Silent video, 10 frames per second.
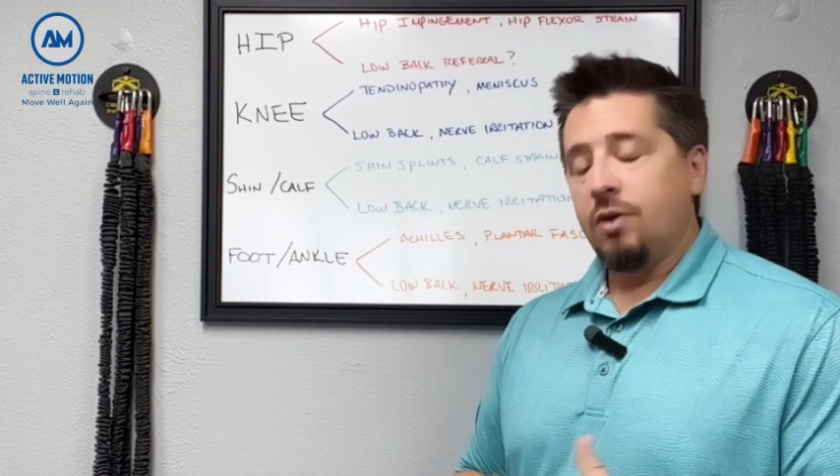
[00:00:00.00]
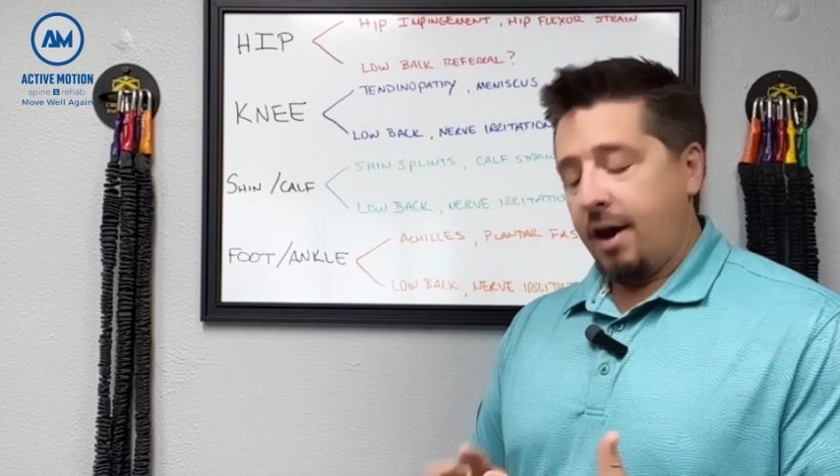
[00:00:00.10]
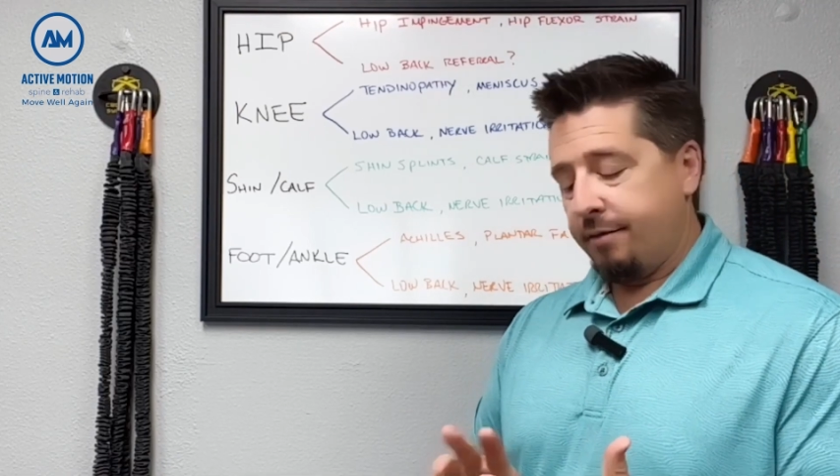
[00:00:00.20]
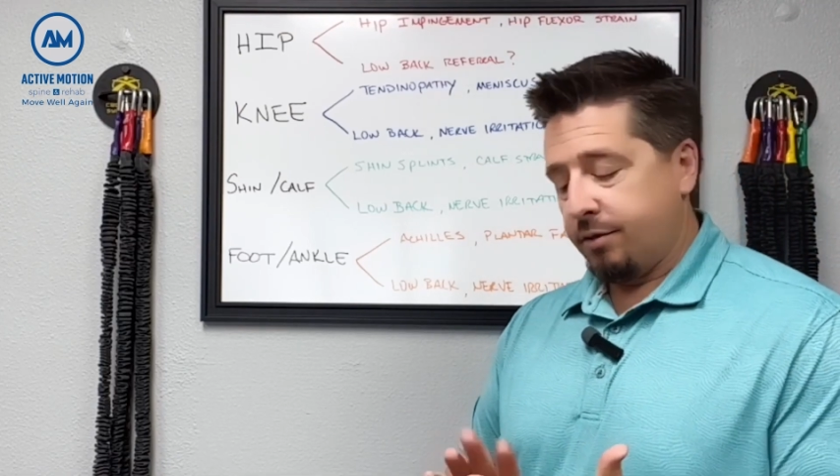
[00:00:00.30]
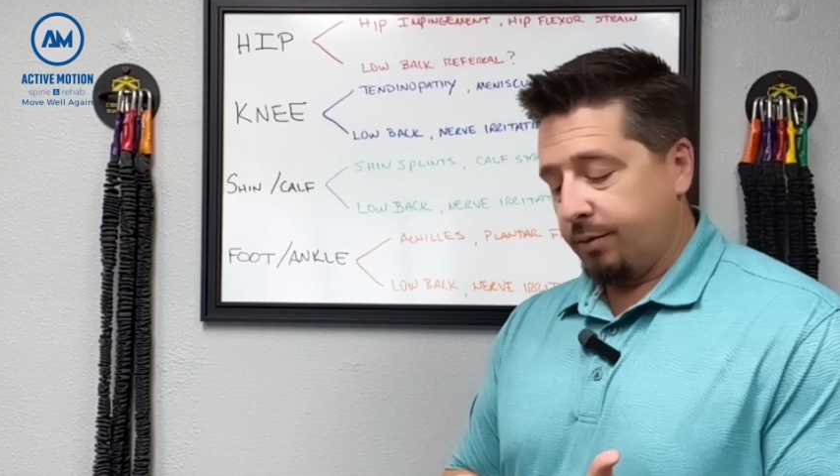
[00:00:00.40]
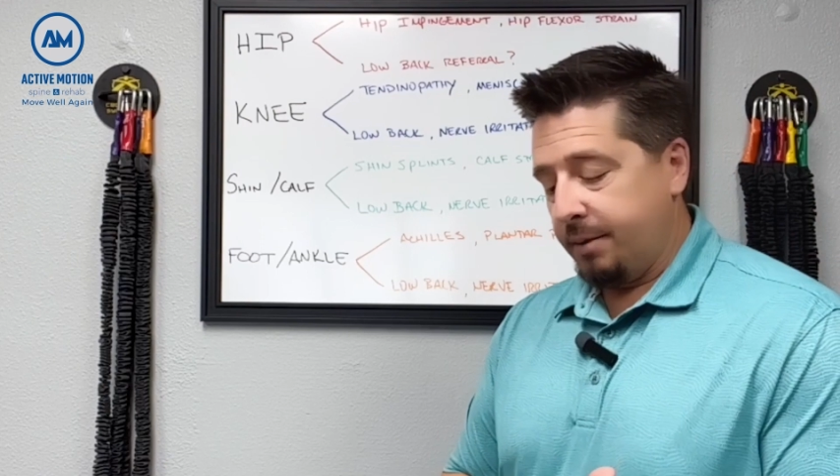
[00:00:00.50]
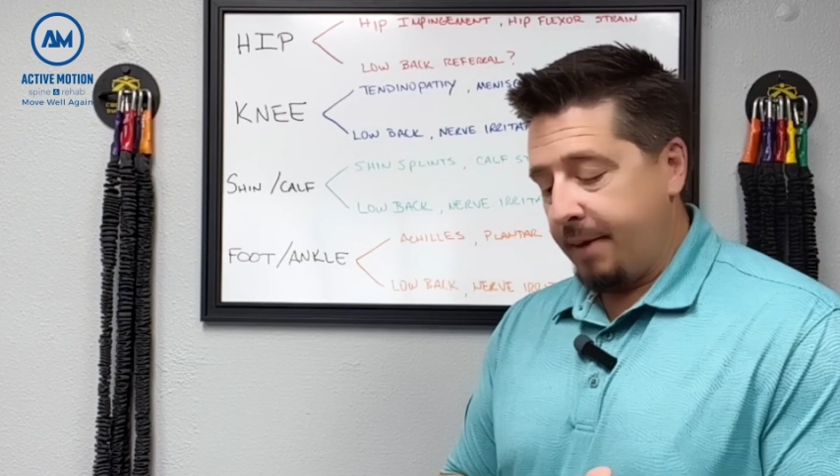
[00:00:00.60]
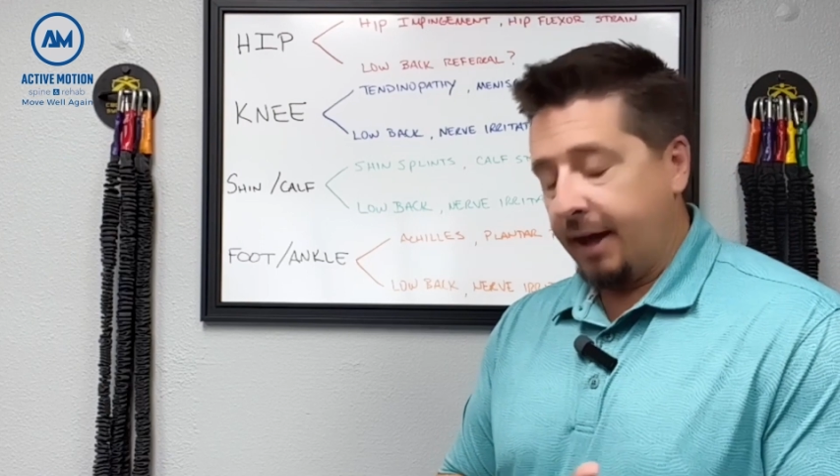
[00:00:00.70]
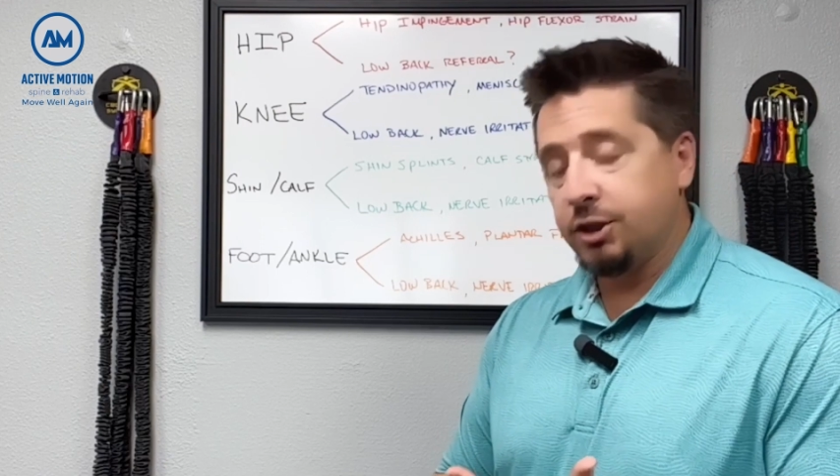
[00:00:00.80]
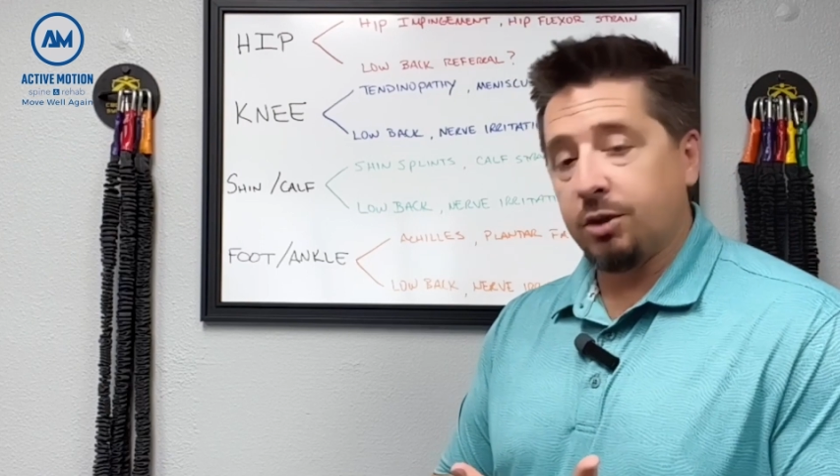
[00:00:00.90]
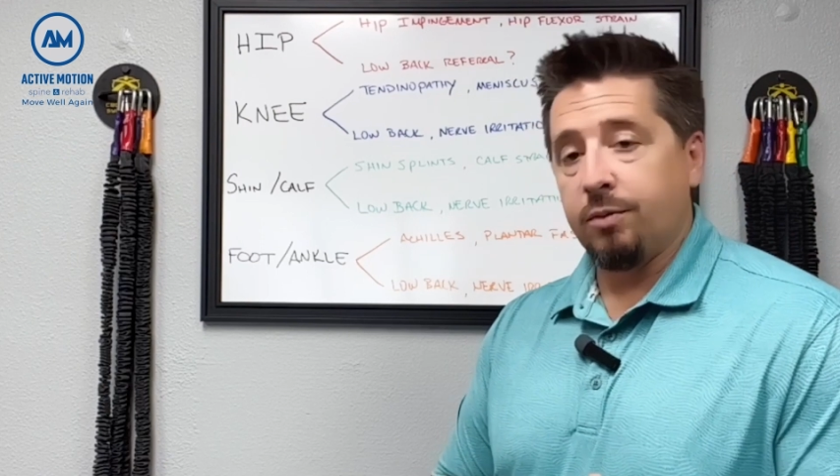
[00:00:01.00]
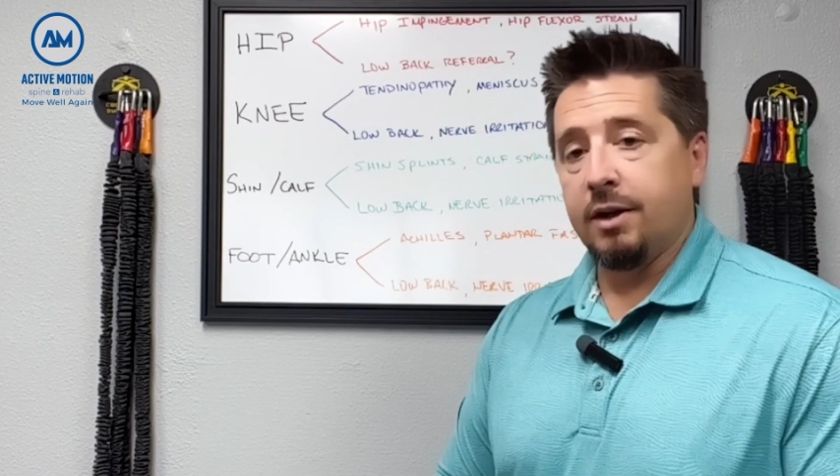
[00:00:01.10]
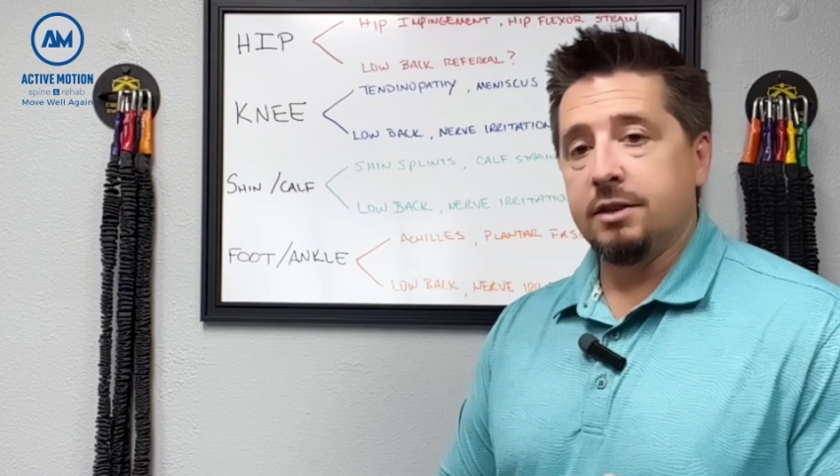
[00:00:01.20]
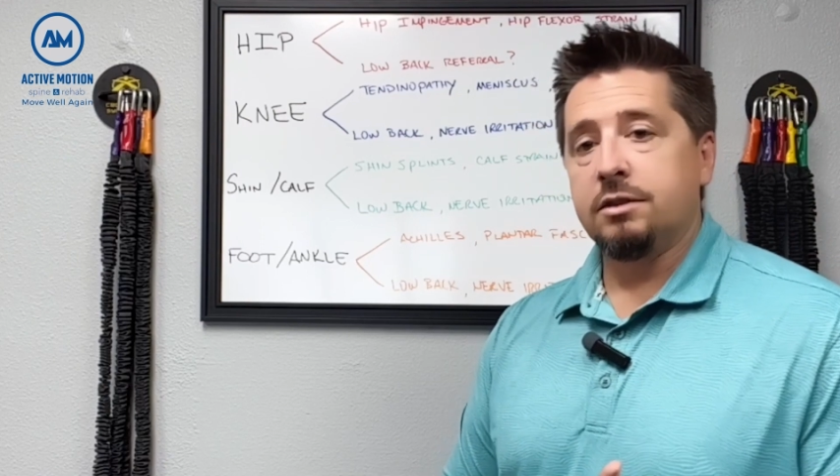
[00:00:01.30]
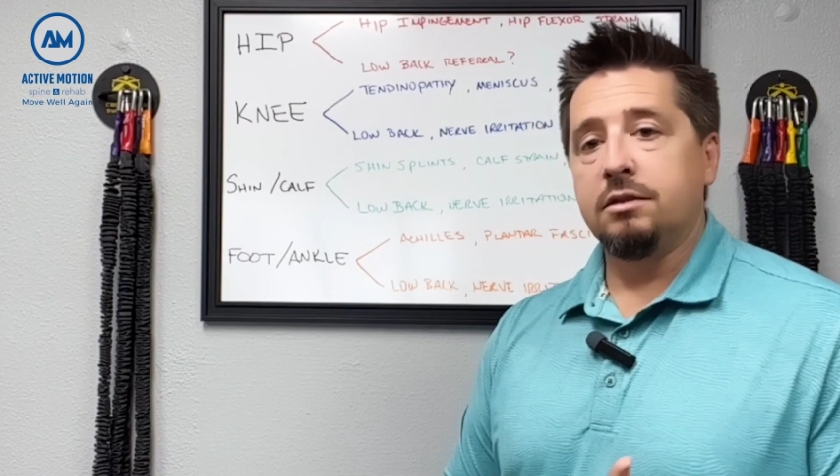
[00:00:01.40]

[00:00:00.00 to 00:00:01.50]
have 3 major ones.